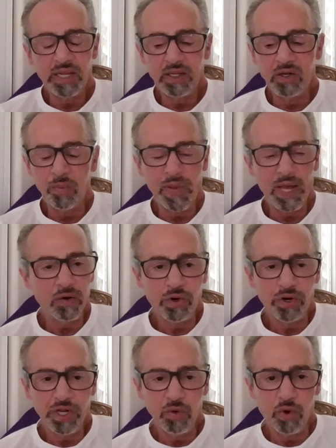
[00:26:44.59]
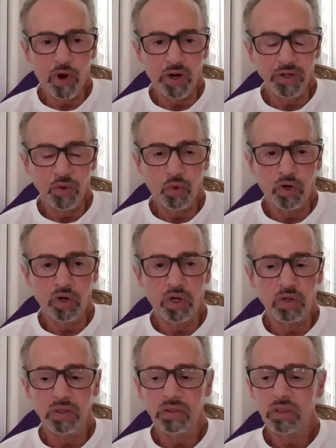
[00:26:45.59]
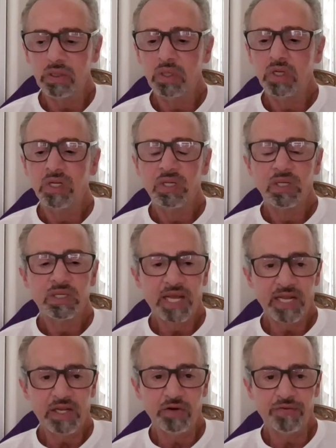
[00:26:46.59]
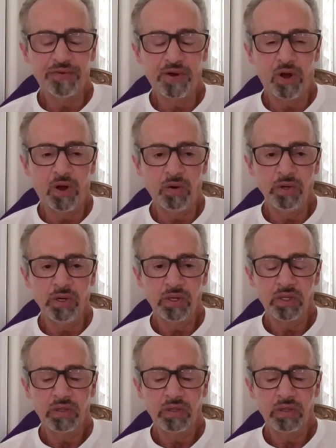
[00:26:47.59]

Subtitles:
No matter where you are in the world, take your phone,